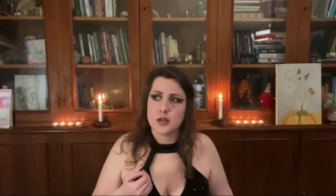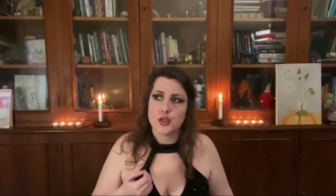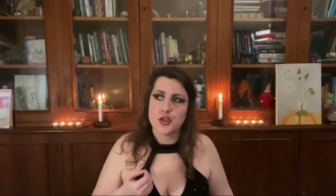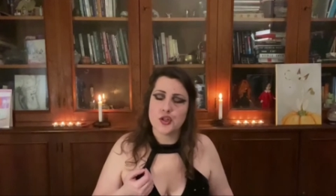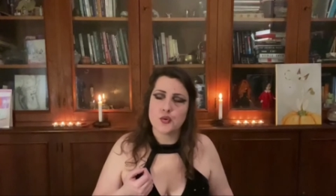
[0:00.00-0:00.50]

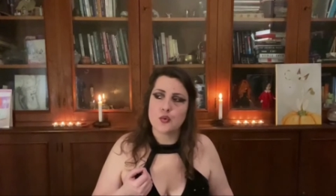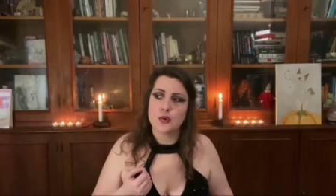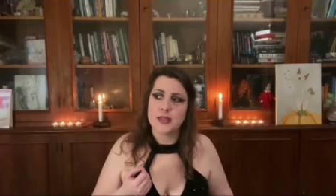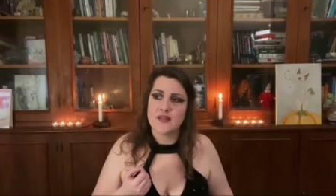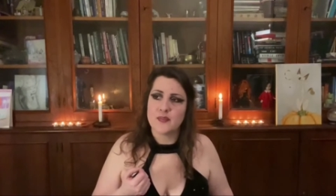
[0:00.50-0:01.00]
she
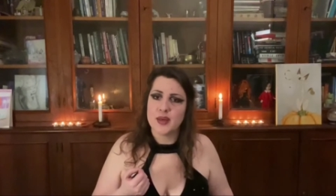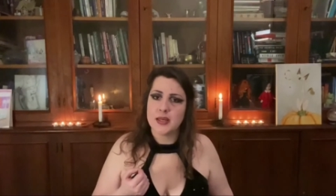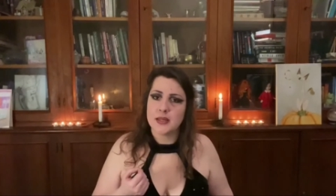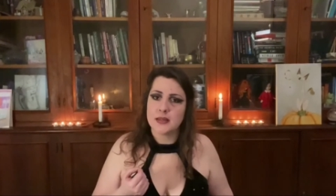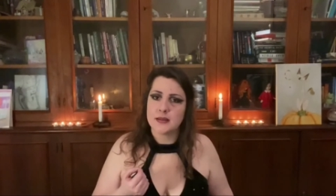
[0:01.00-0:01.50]
would have
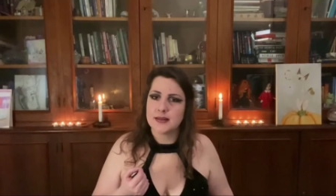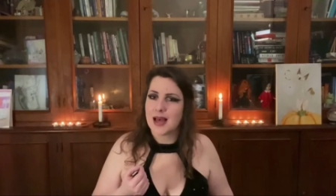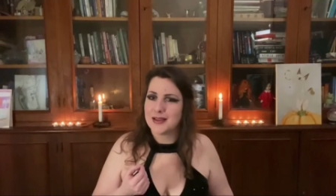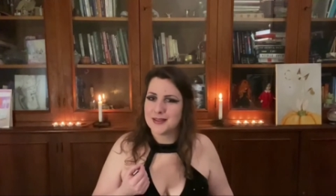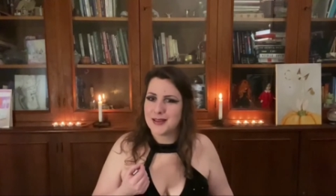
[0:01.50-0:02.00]
been
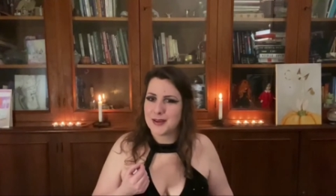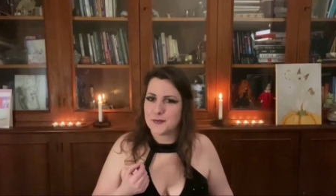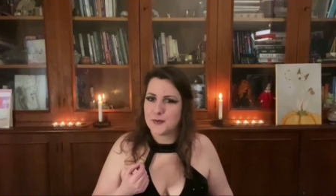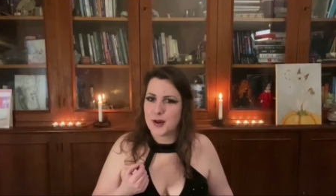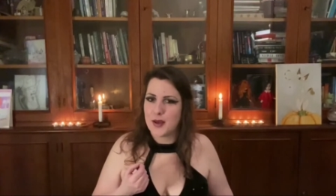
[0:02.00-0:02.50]
tied there
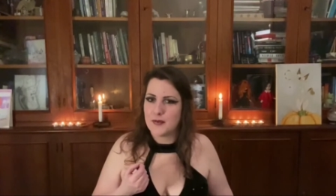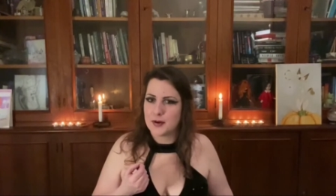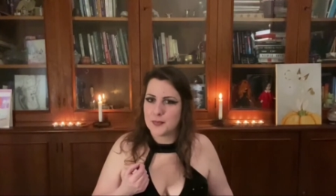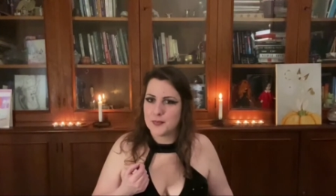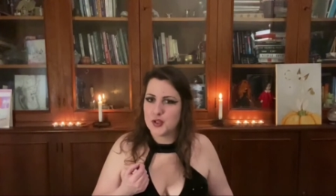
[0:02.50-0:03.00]
forever.
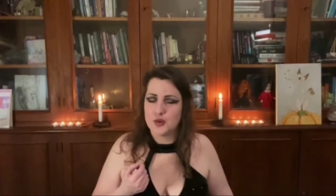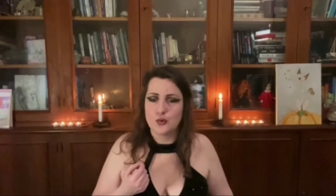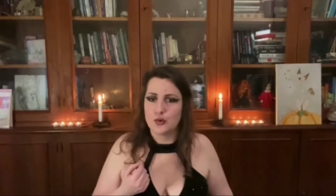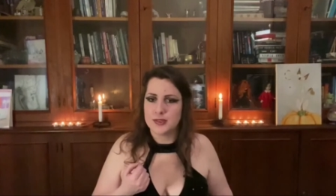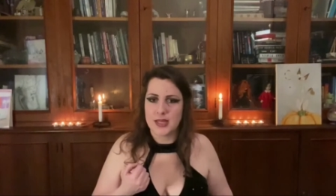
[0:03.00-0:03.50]
She
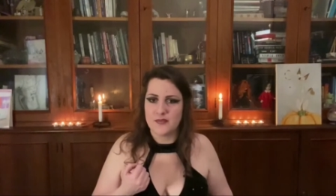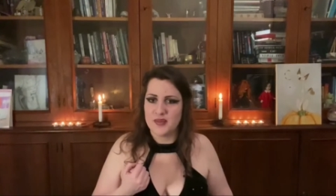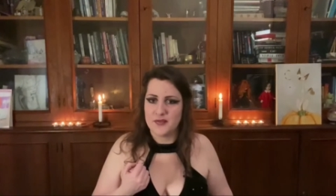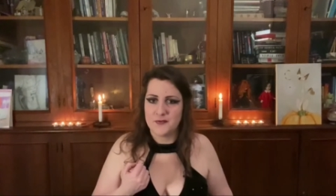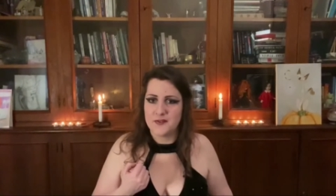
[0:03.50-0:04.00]
couldn't have
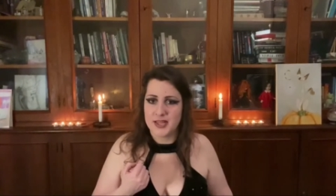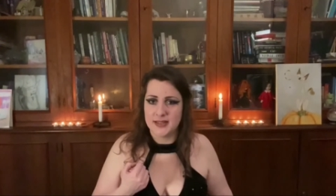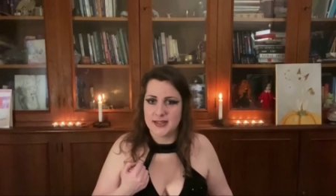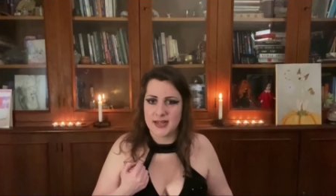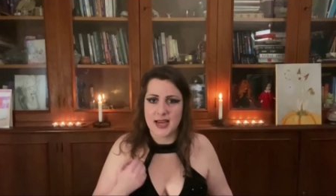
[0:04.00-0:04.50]
been
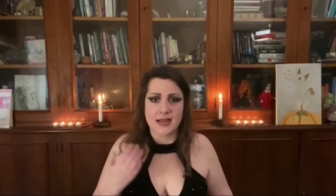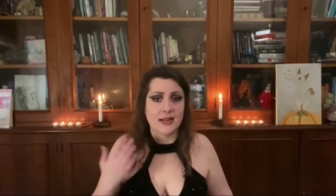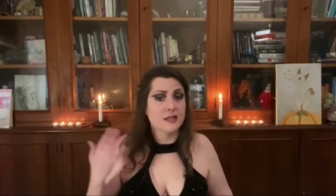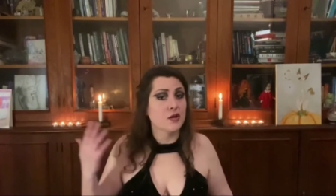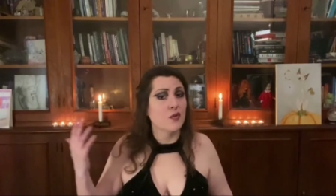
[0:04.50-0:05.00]
freed regardless